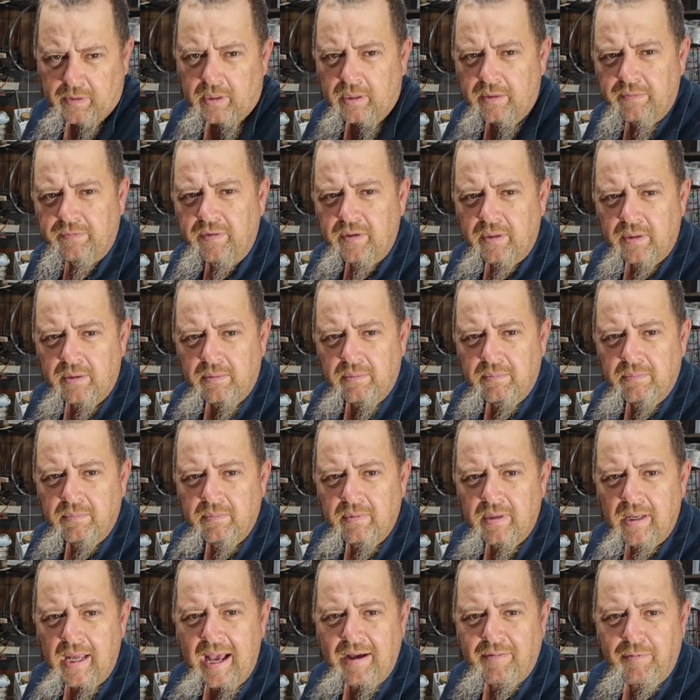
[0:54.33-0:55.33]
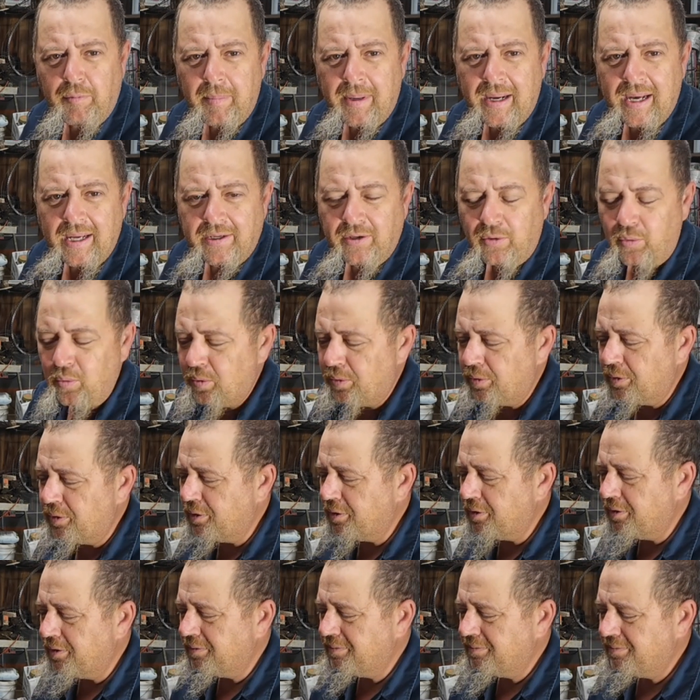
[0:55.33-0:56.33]
if you have a mind to
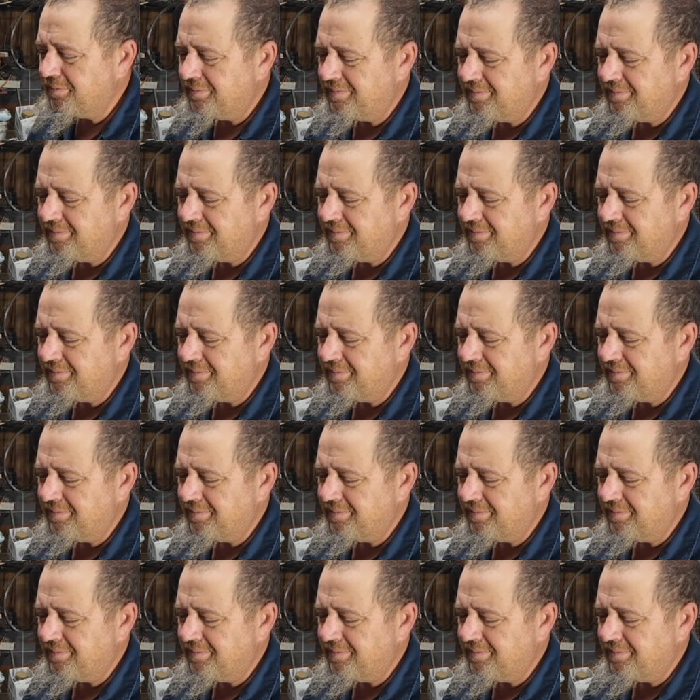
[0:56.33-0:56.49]
order,